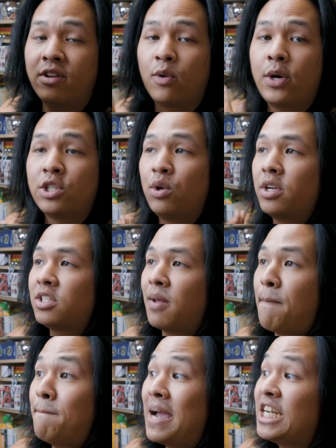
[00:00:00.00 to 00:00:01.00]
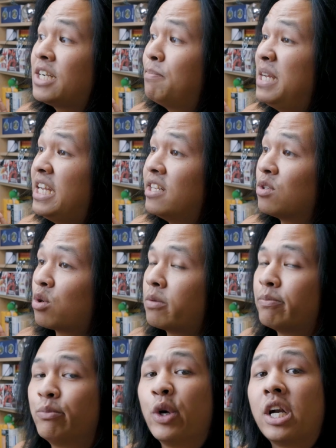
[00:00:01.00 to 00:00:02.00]
otherwise known as the Magic Beans or
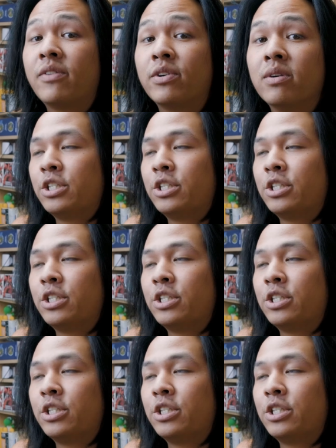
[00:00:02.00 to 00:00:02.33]
whatever.